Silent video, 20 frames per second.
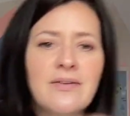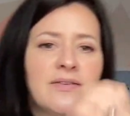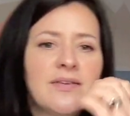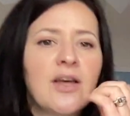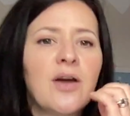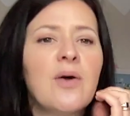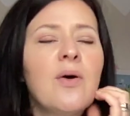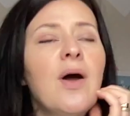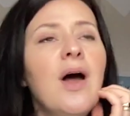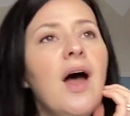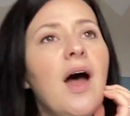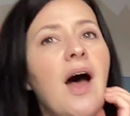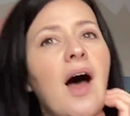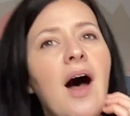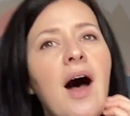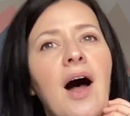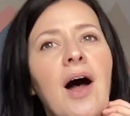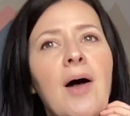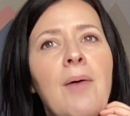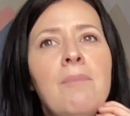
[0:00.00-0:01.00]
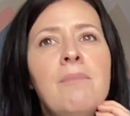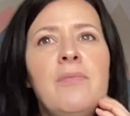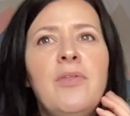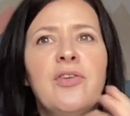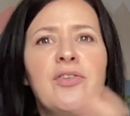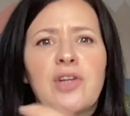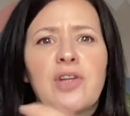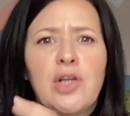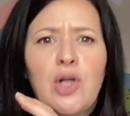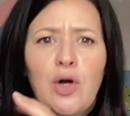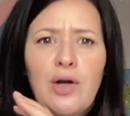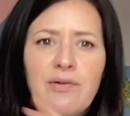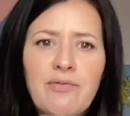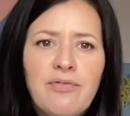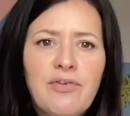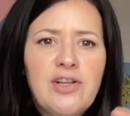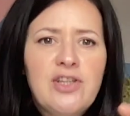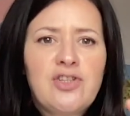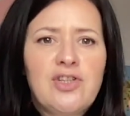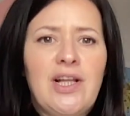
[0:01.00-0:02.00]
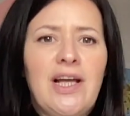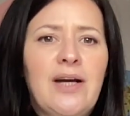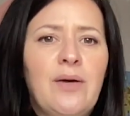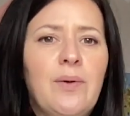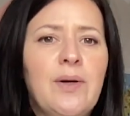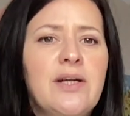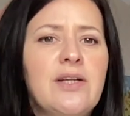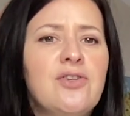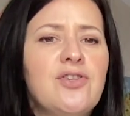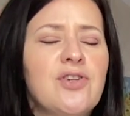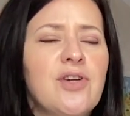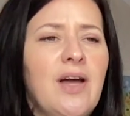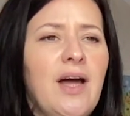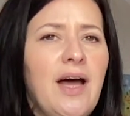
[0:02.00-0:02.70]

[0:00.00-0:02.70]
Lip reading: So there's a lot in French language.